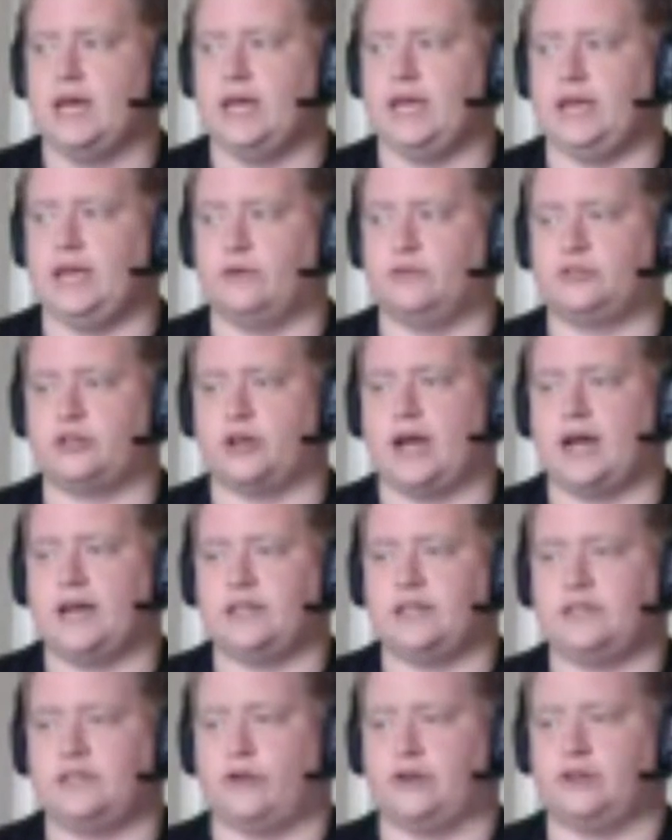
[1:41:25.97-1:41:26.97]
He also
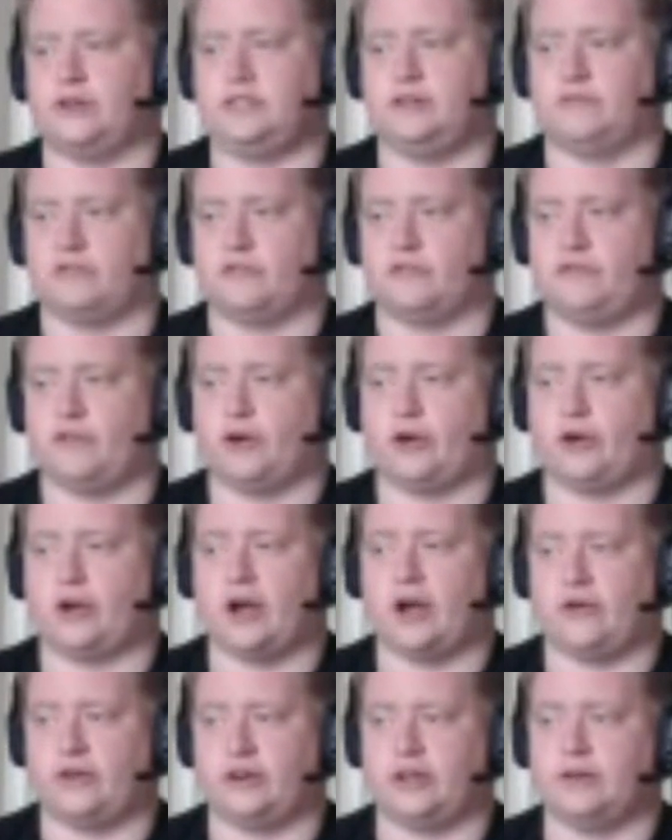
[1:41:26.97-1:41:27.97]
has various different
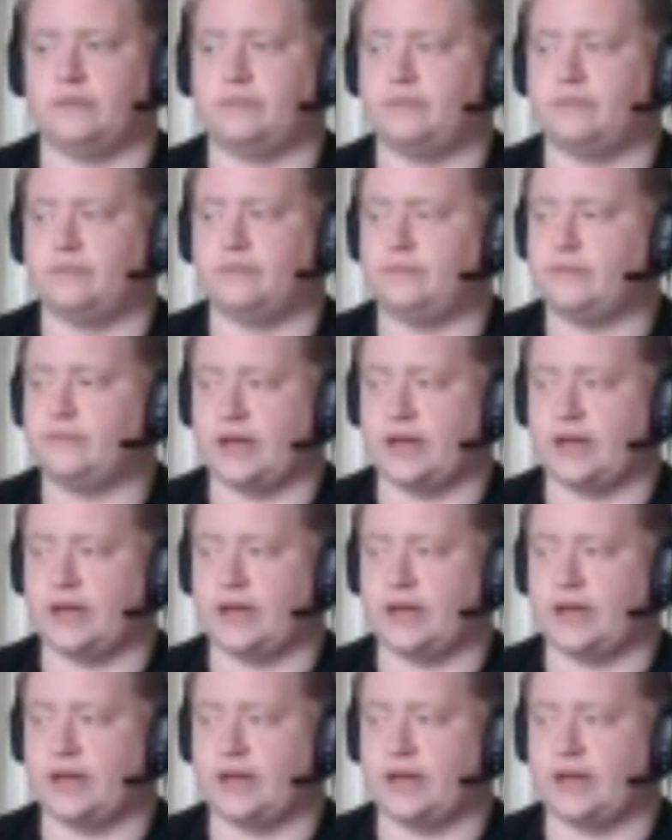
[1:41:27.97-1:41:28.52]
foci on him,